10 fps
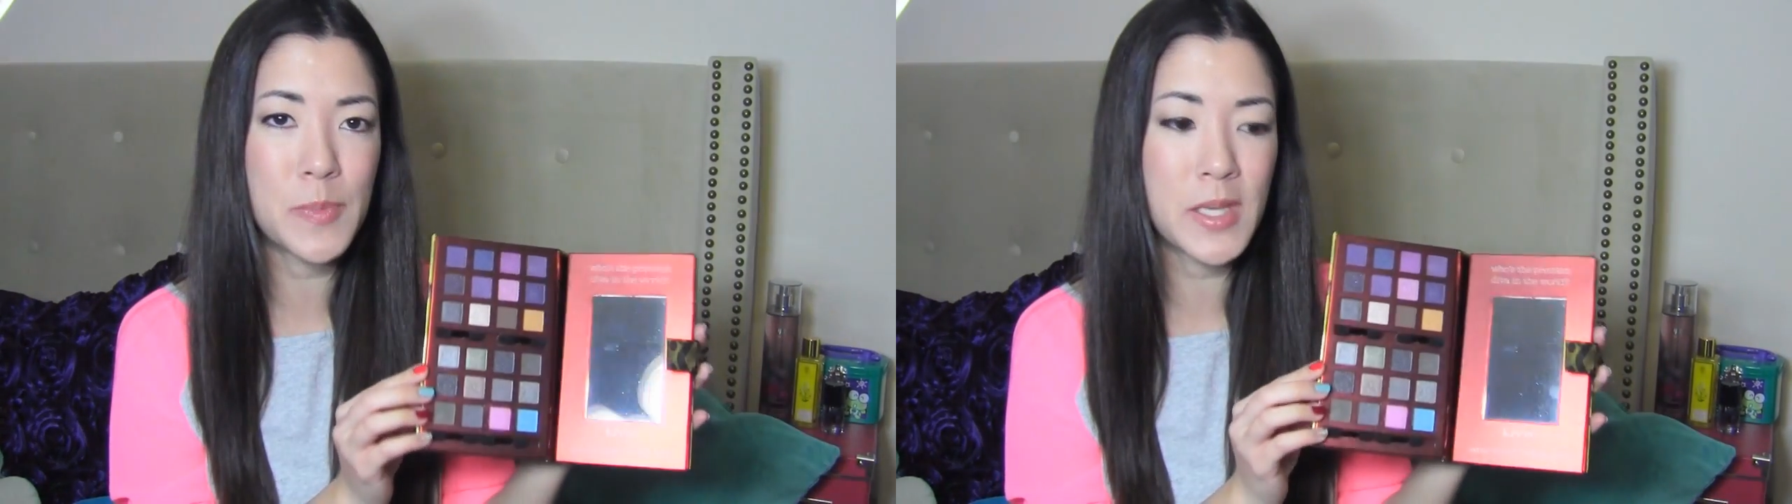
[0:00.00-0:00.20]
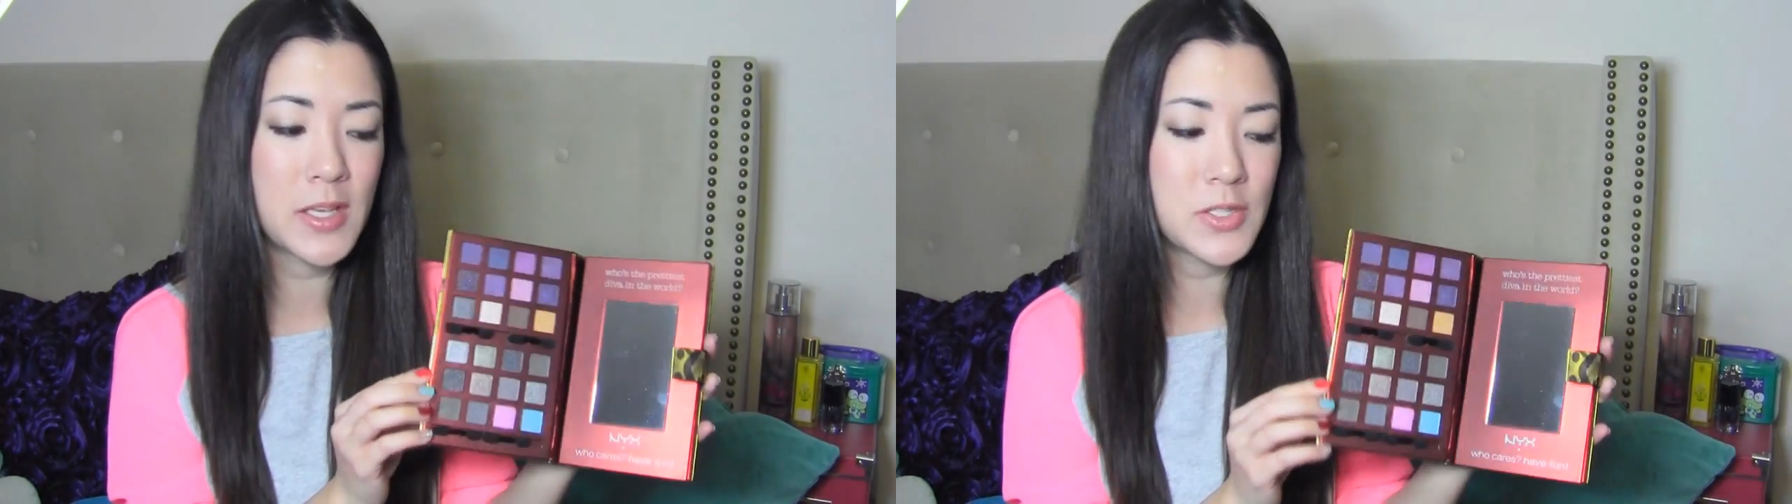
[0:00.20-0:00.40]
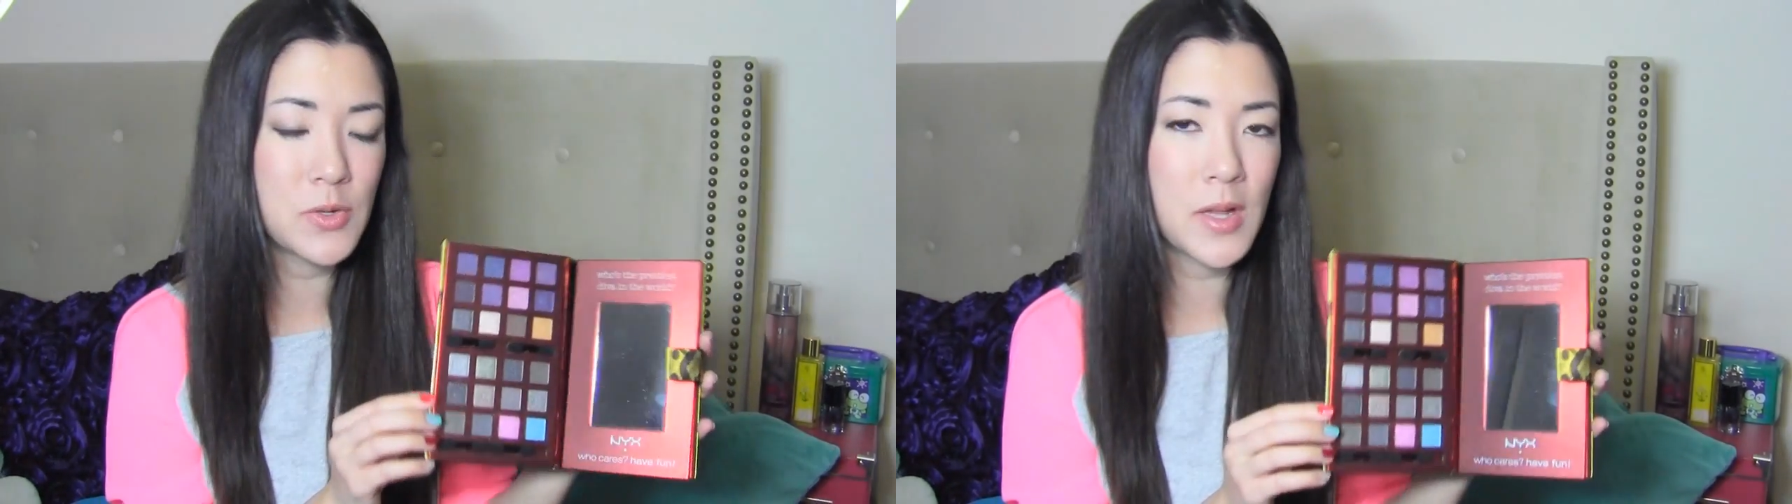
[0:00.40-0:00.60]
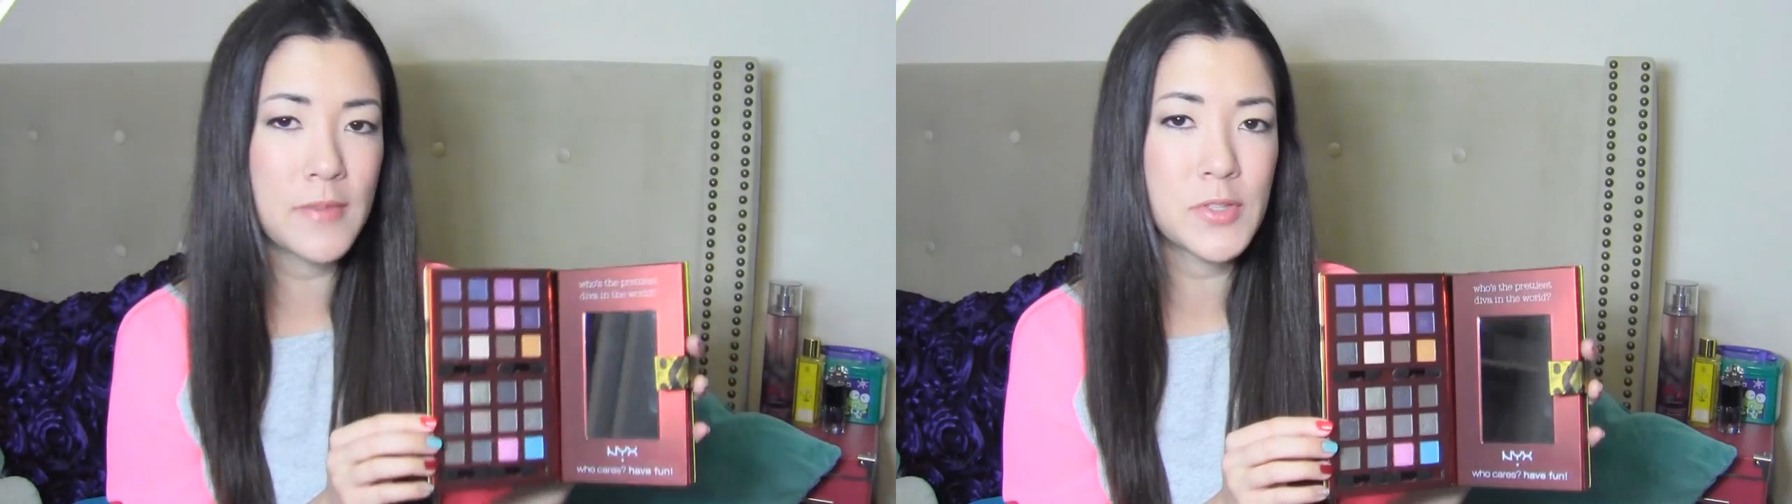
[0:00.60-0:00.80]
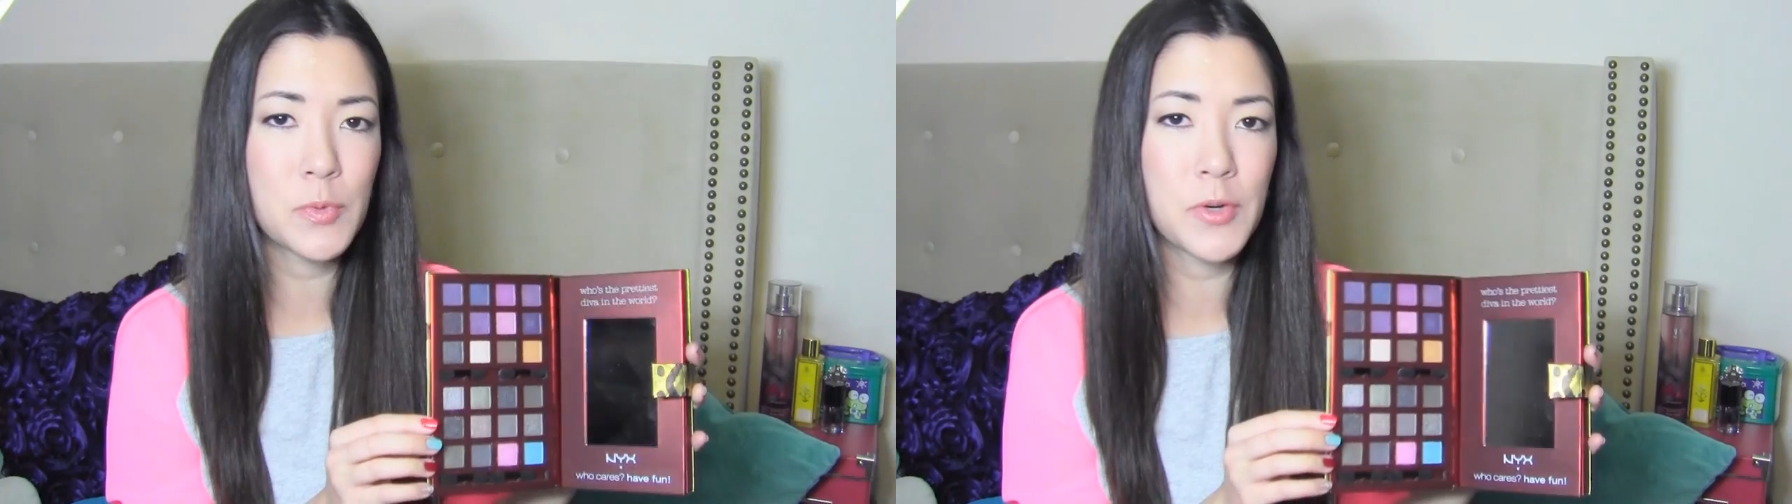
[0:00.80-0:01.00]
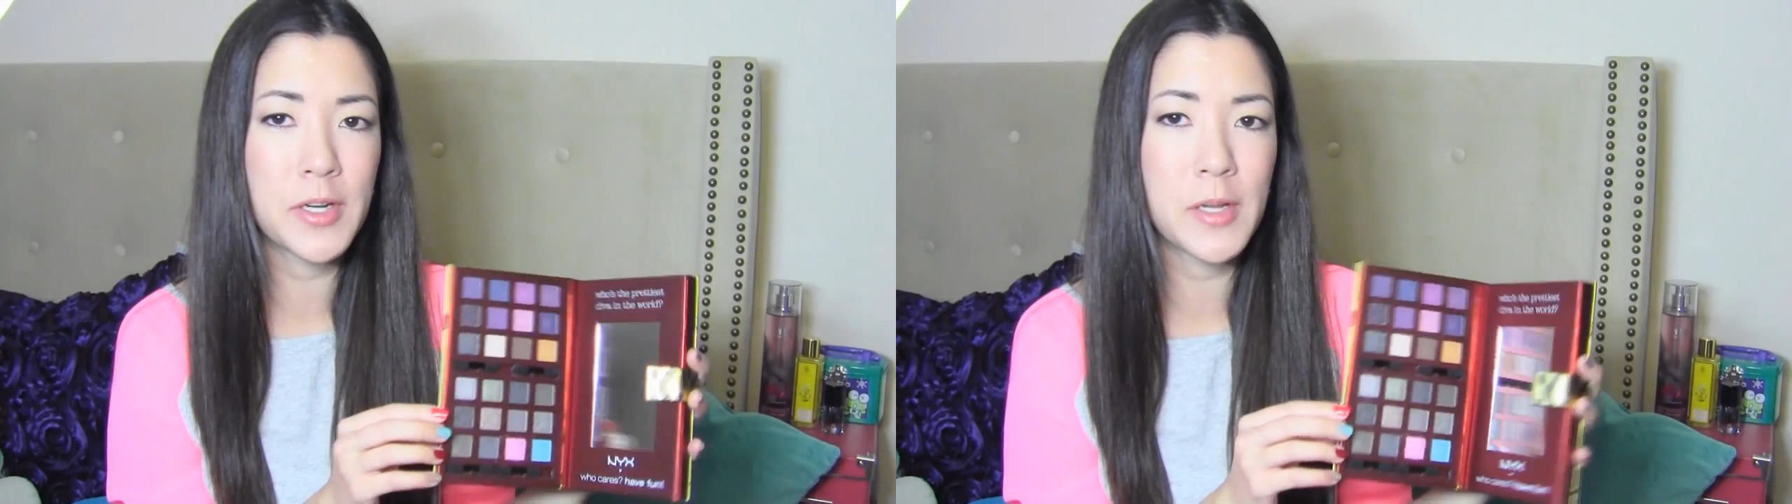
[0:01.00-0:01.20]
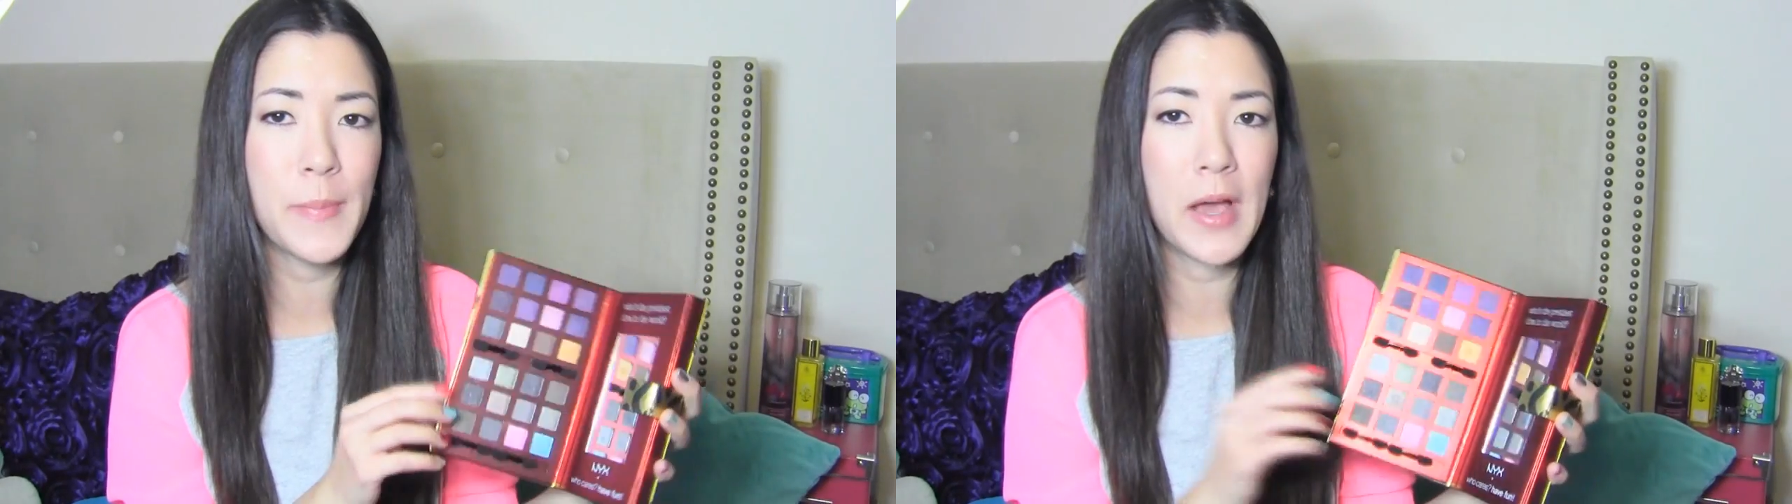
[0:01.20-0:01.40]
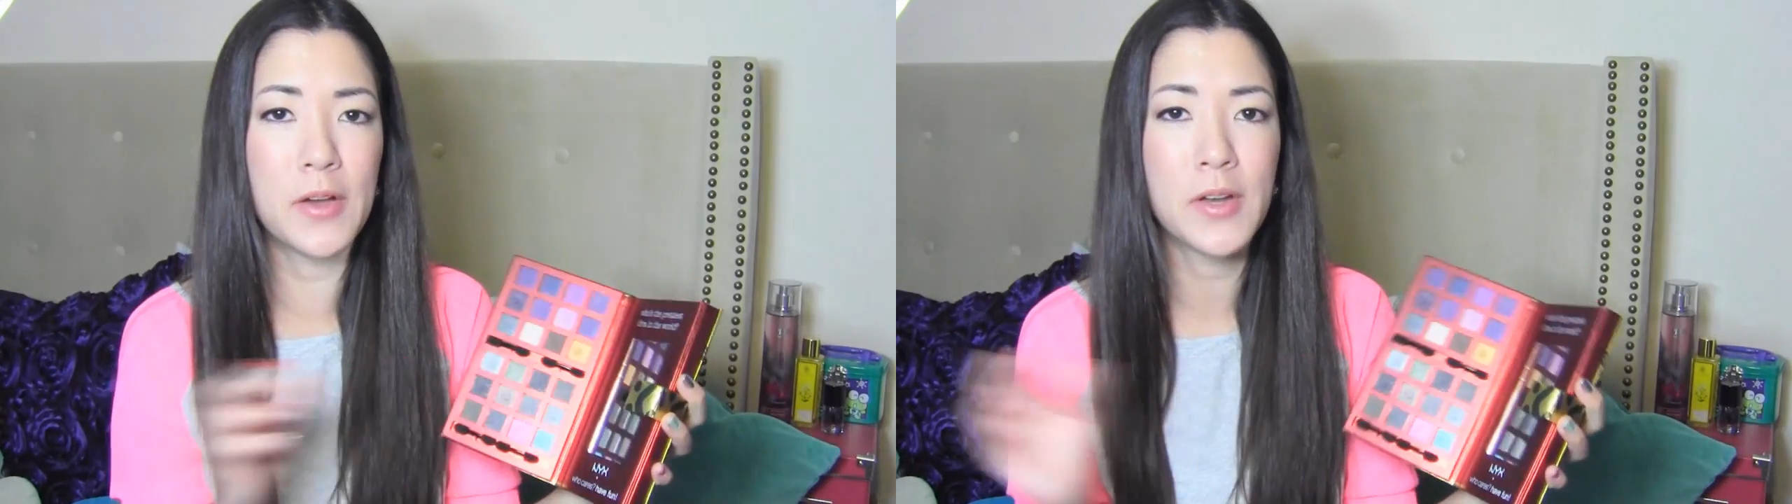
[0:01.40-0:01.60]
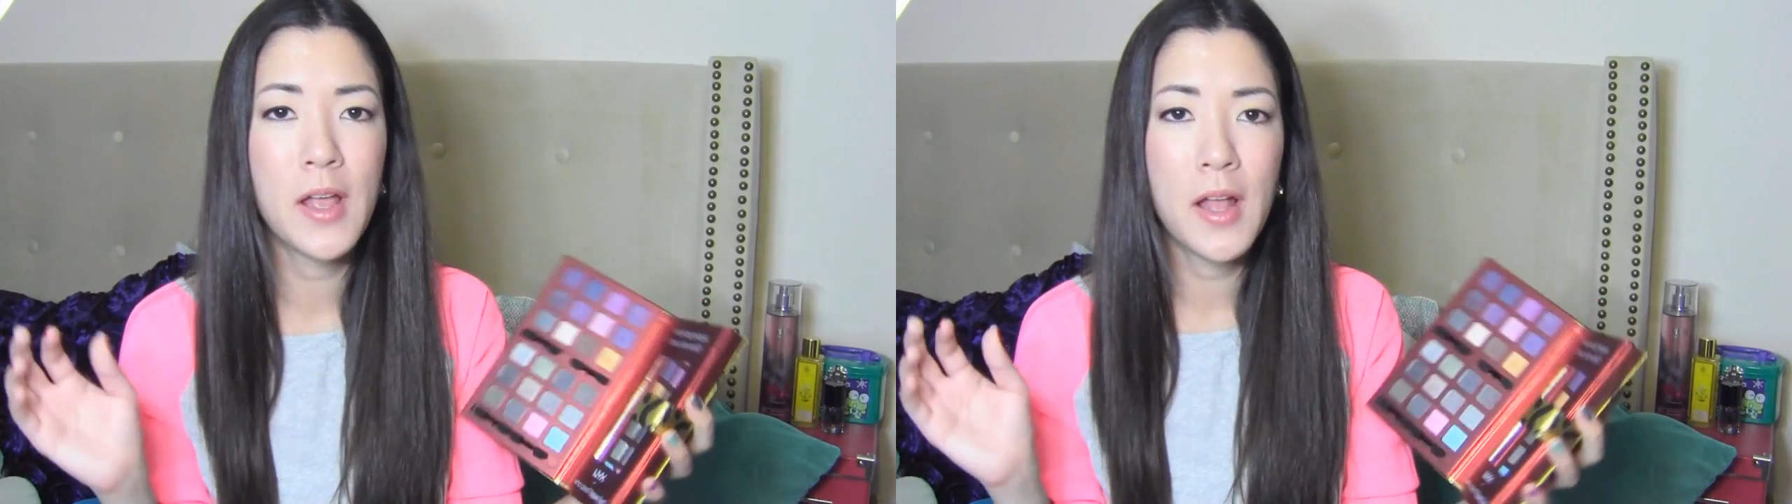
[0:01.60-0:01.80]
because you don't have to worry about